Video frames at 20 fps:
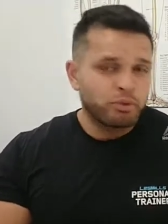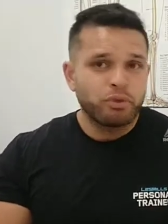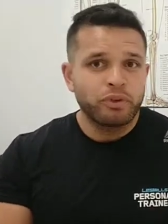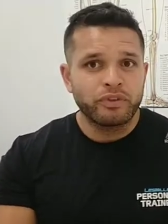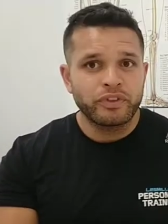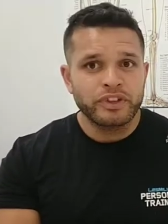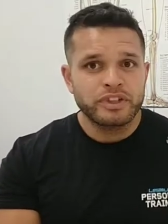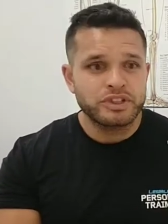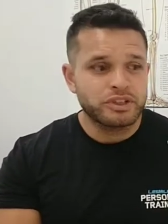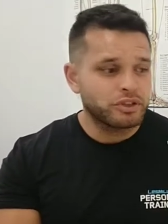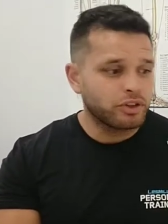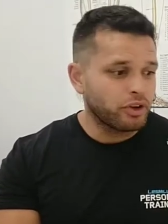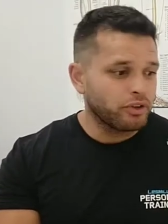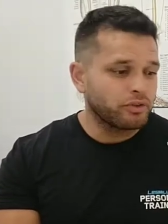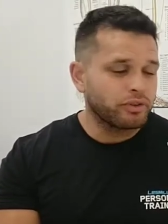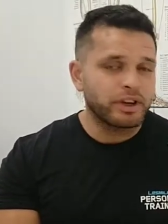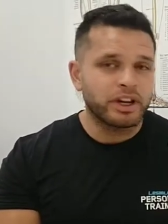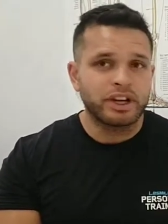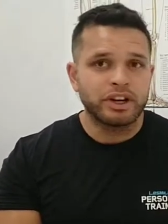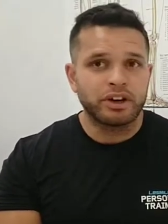With this you
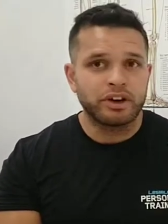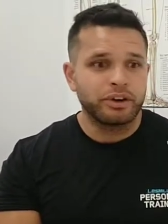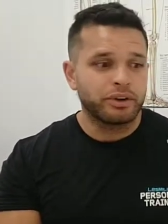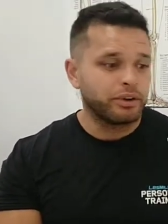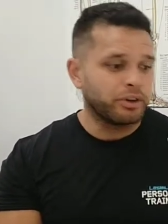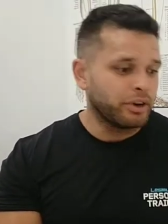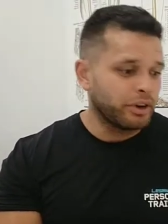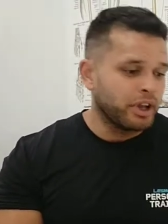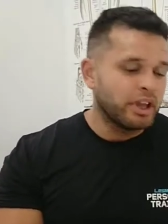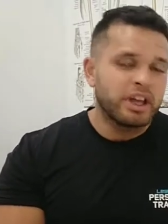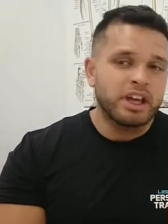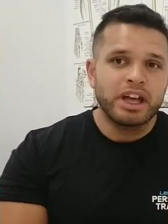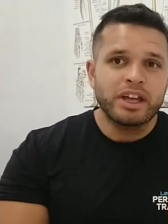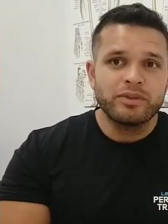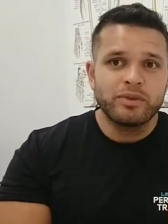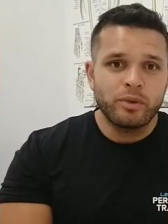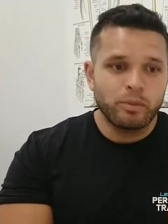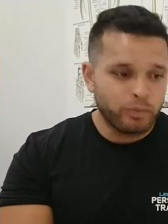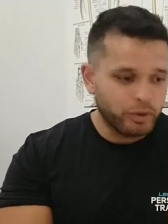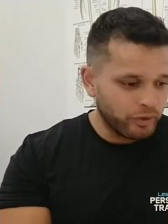don't really know.
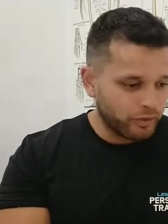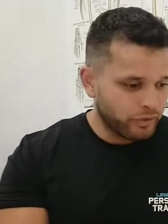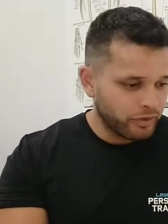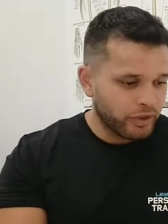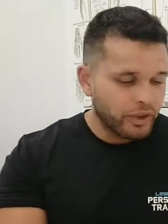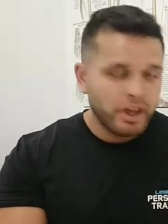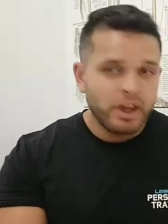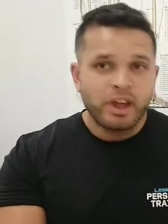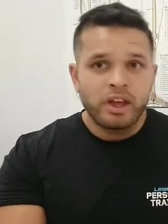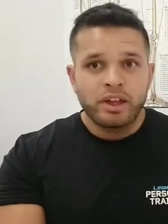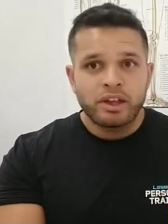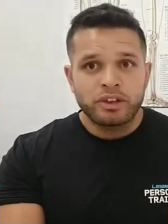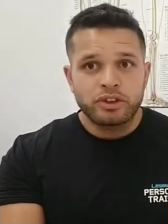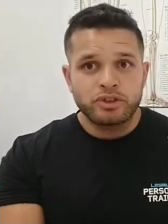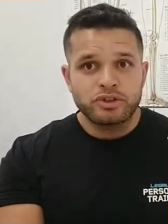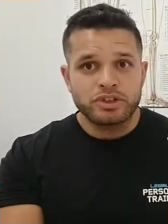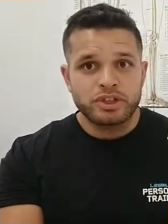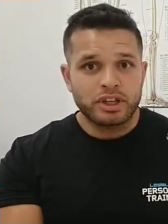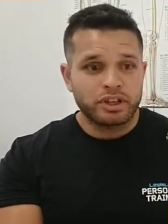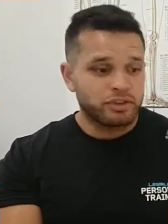Even with
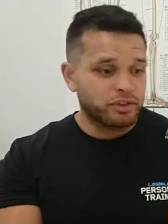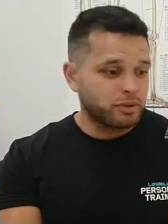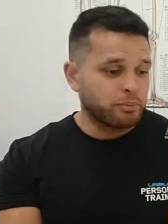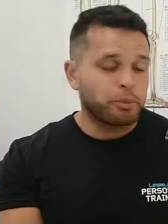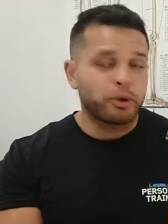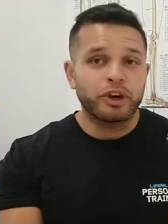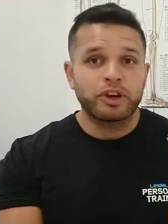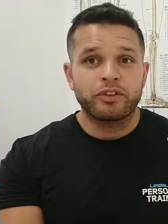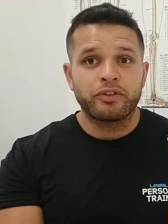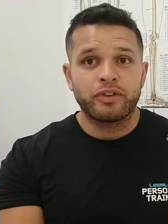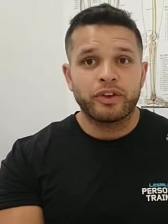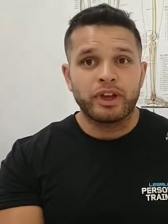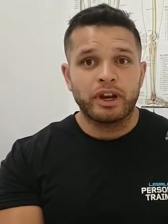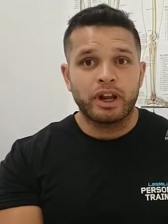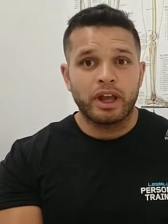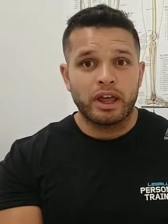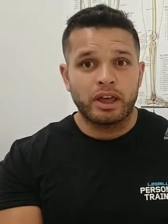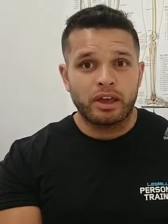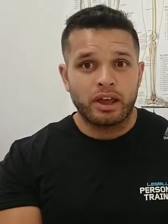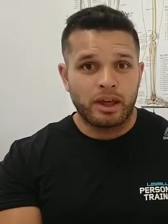using the body
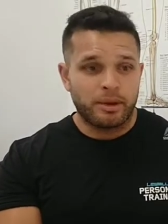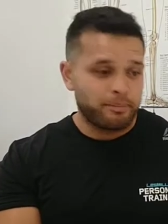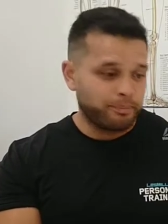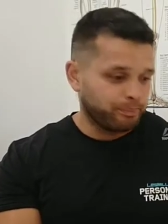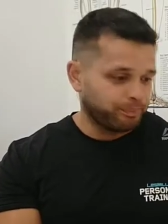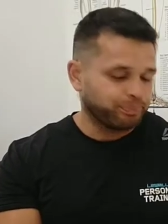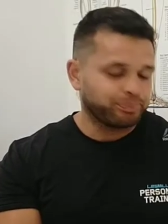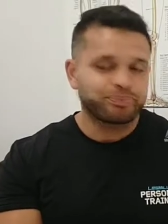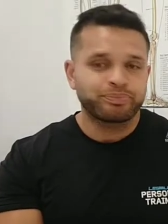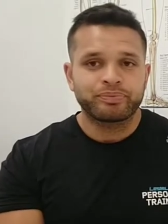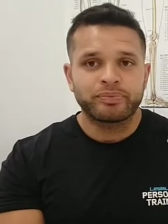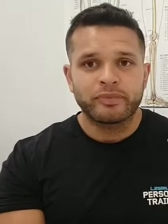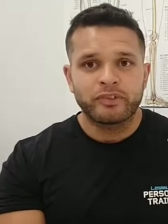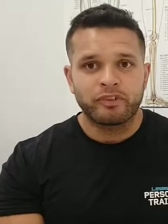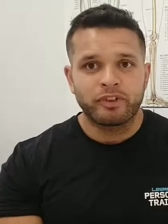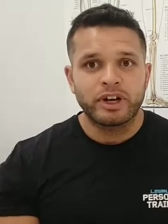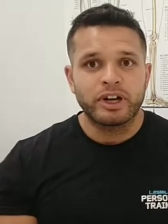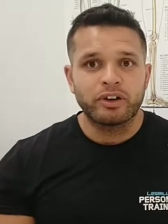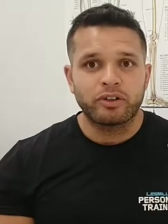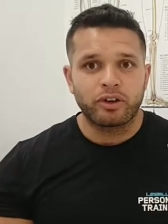fat um,
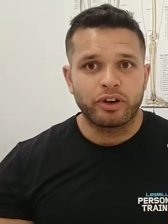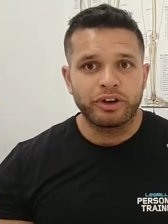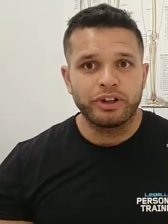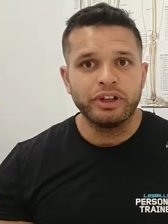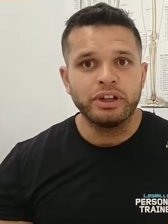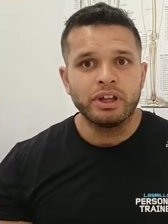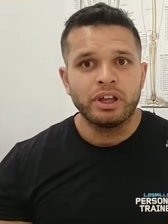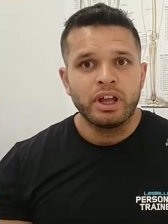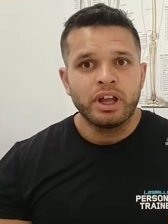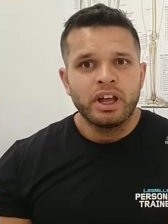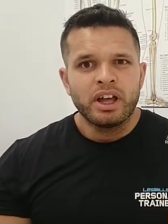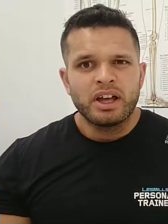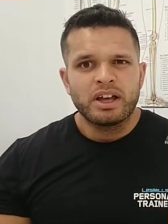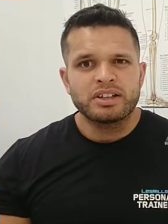reader on it,